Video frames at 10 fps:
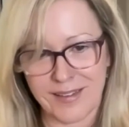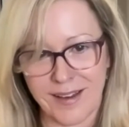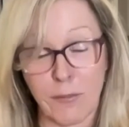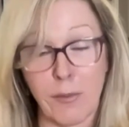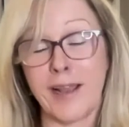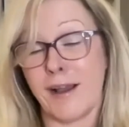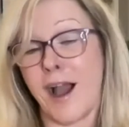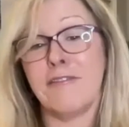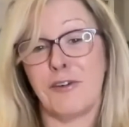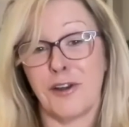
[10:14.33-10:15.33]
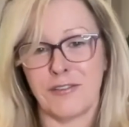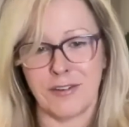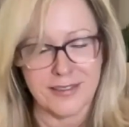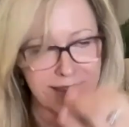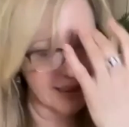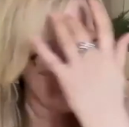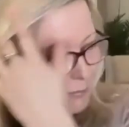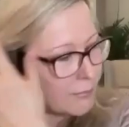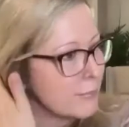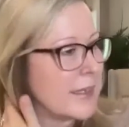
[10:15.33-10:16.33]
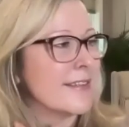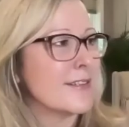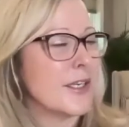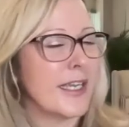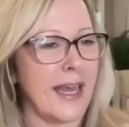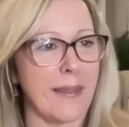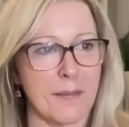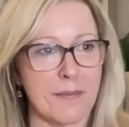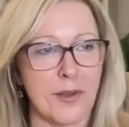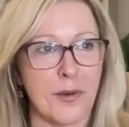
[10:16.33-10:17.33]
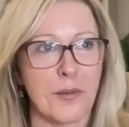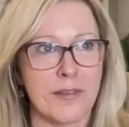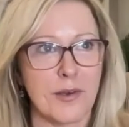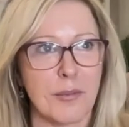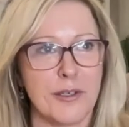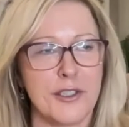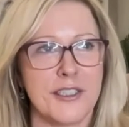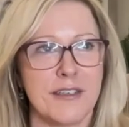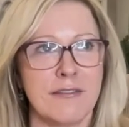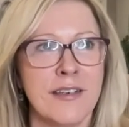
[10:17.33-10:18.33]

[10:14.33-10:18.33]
Uh, well, I, I fall over on a daily basis looking at them. So, so appreciative.